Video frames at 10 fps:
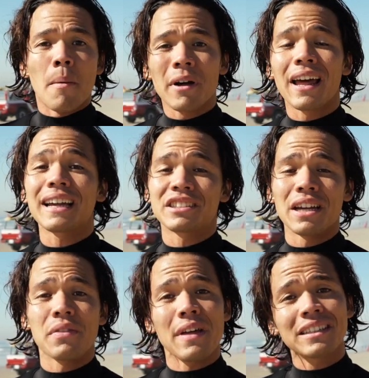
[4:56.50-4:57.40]
But like I
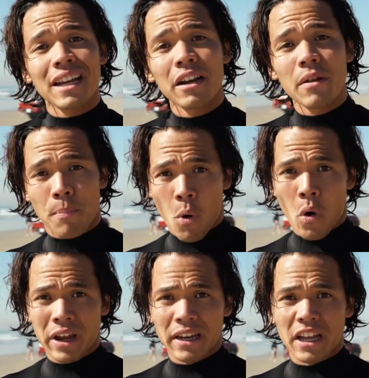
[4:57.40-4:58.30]
said, that's kind of the point.